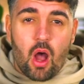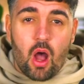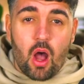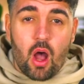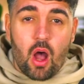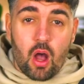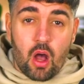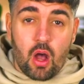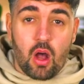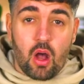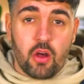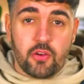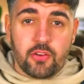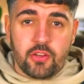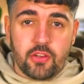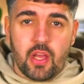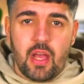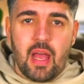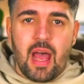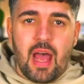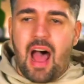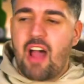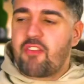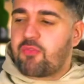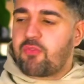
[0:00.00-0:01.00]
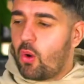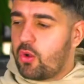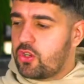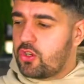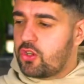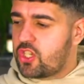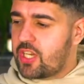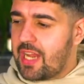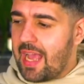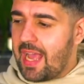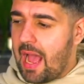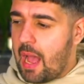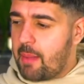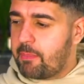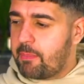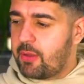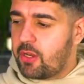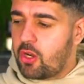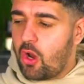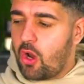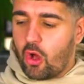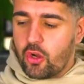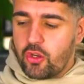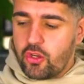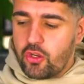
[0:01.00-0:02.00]
hard. I've watched it
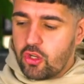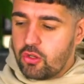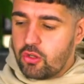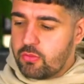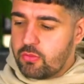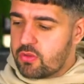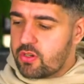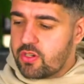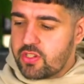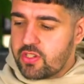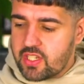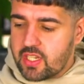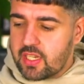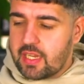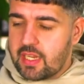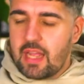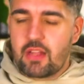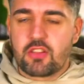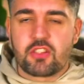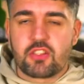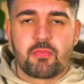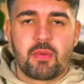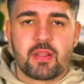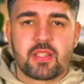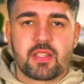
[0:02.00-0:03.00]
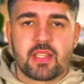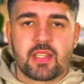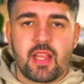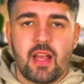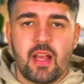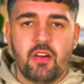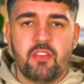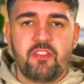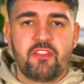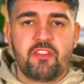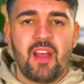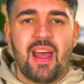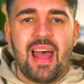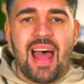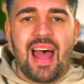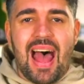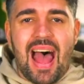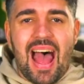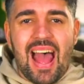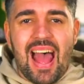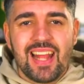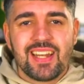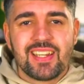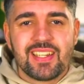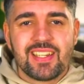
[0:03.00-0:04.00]
happen on numerous accounts myself,
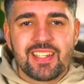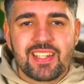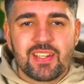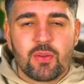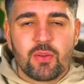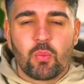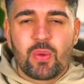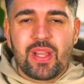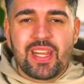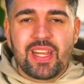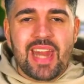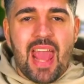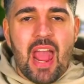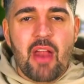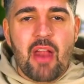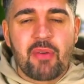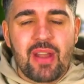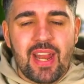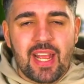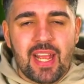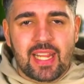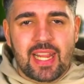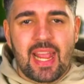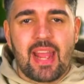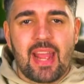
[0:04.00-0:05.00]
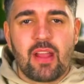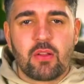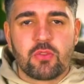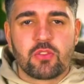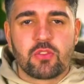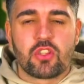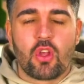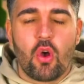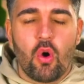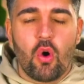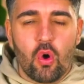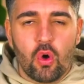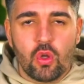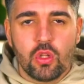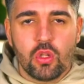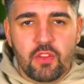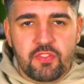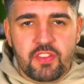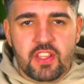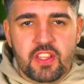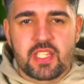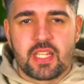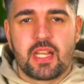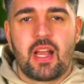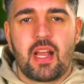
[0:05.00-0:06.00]
and we inherit accounts all
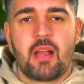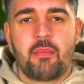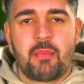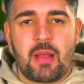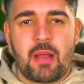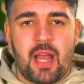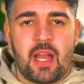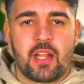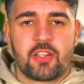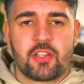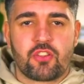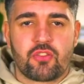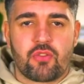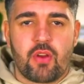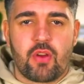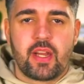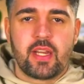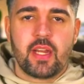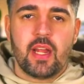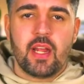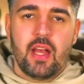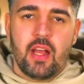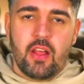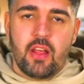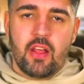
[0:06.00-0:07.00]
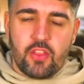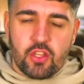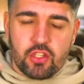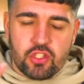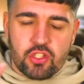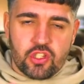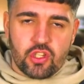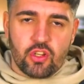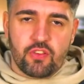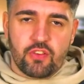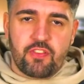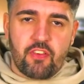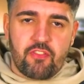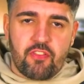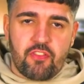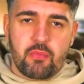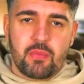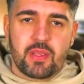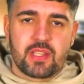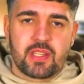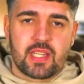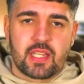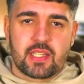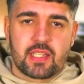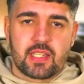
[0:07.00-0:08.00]
of the time at AdTrain that suffer from
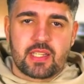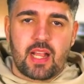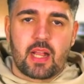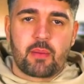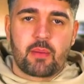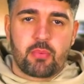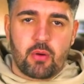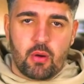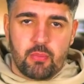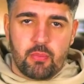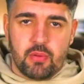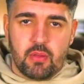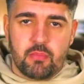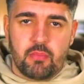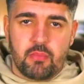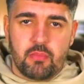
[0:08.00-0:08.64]
this exact problem.